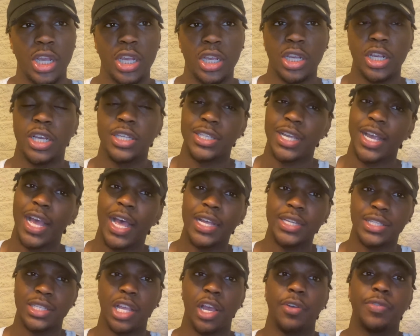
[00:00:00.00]
because I got
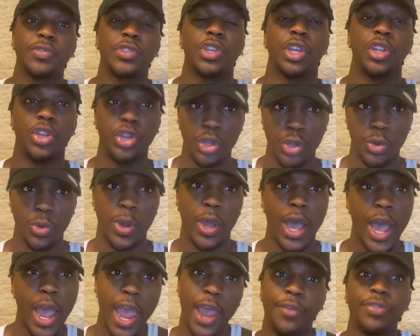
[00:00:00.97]
stuff to do. I
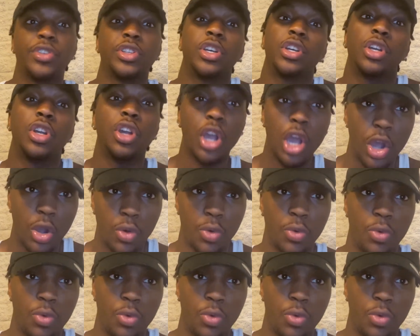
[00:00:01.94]
have to go.